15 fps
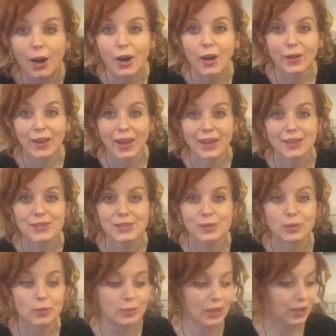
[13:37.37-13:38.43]
Okay, so all
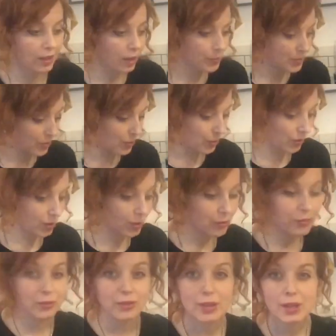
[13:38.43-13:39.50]
my alarms have gone
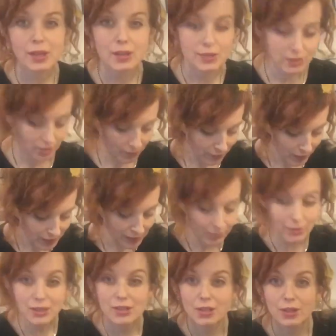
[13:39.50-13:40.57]
off. So first thing I'm
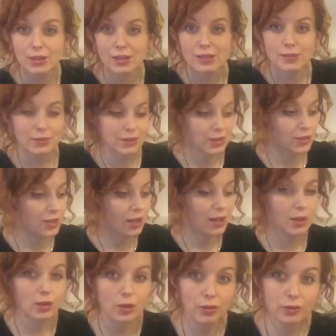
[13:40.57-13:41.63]
going to do is I'm going to turn
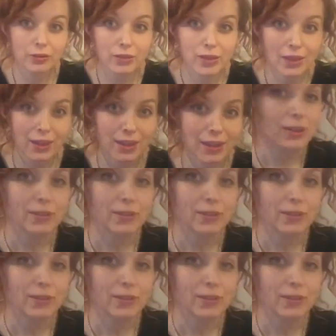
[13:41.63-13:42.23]
off the